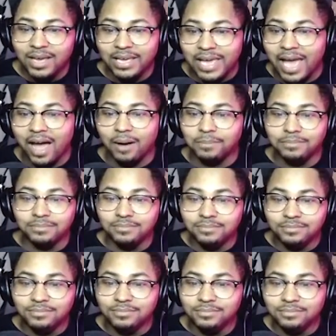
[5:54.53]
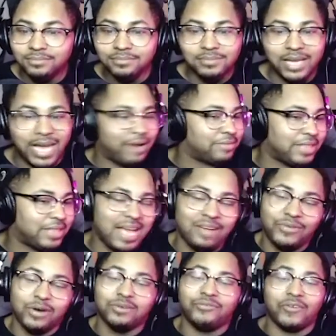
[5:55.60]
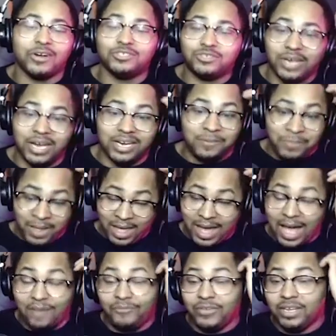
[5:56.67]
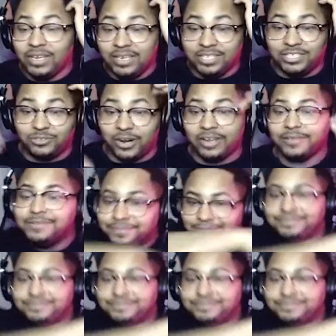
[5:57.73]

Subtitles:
Yep. Everything I felt in the first trailer, I feel in this trailer.